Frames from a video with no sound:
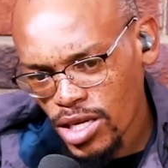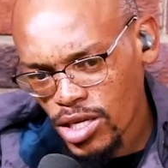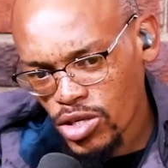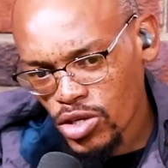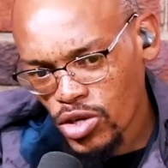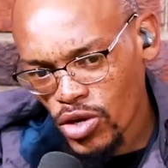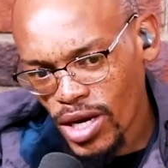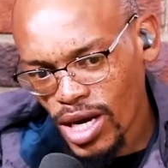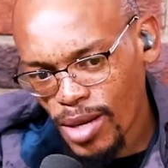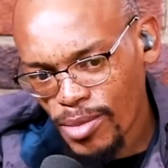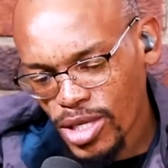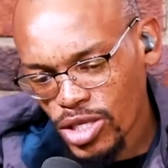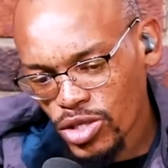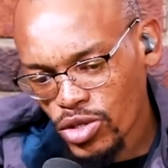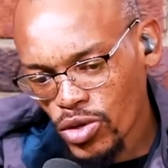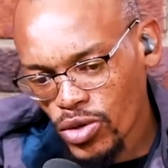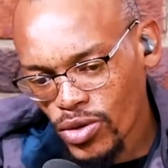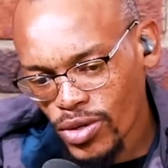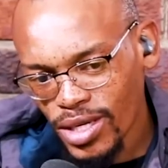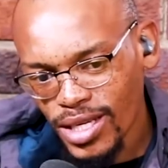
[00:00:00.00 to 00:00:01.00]
You know what I mean?
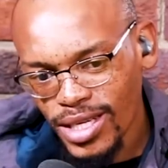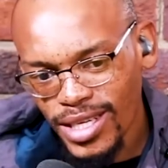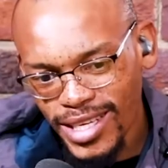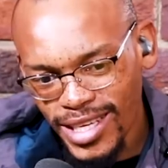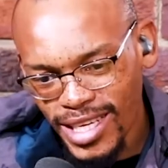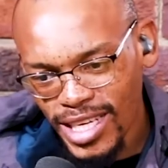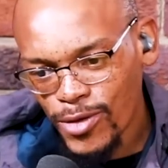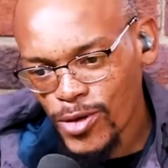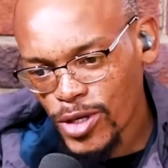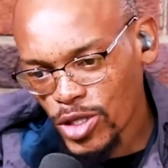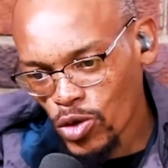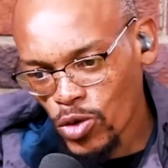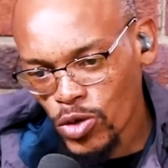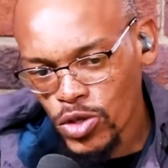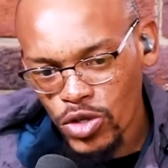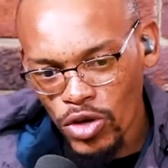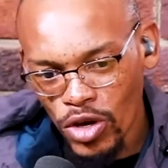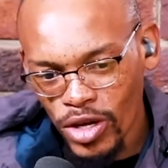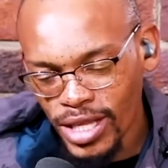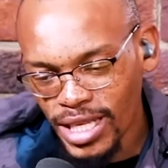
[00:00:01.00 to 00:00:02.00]
So he was
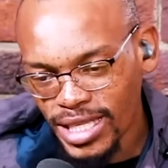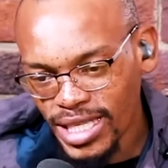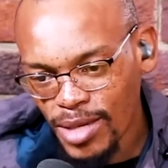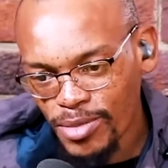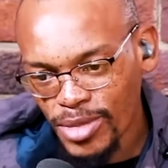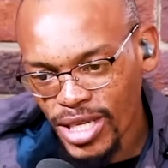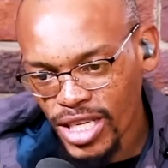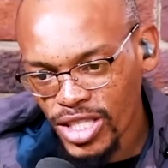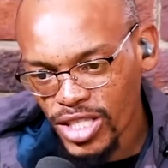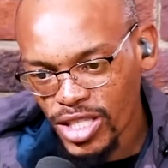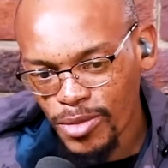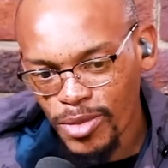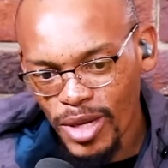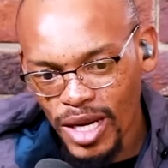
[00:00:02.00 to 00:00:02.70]
also on the same tangent.